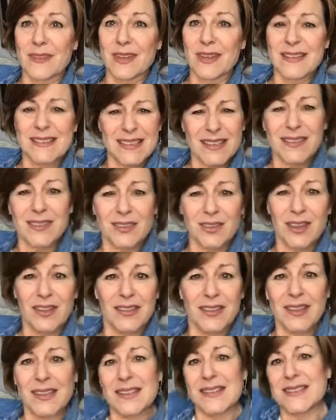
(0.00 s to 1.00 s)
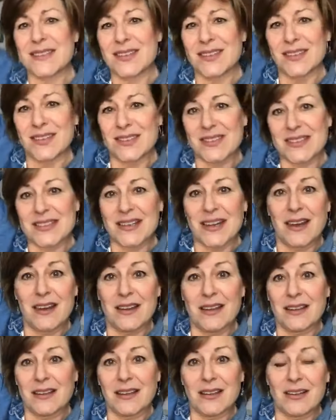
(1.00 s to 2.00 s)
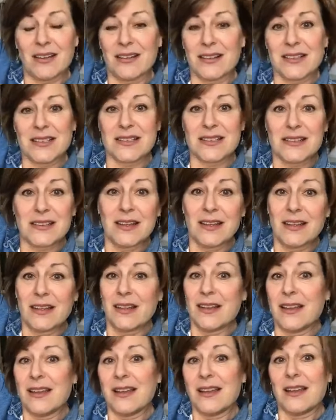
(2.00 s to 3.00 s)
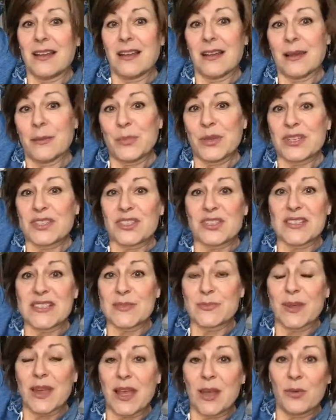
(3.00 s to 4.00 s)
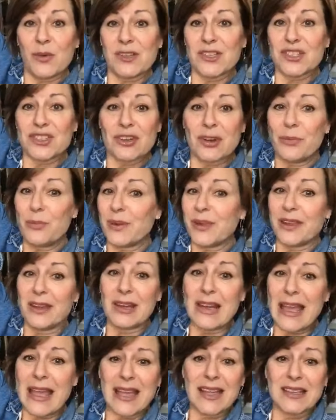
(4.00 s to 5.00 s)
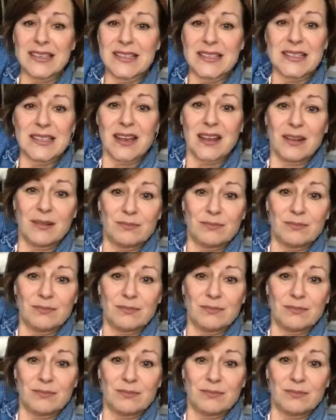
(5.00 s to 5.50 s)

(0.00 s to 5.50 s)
is it? I think it's Thursday. God. But trust me, I went shopping and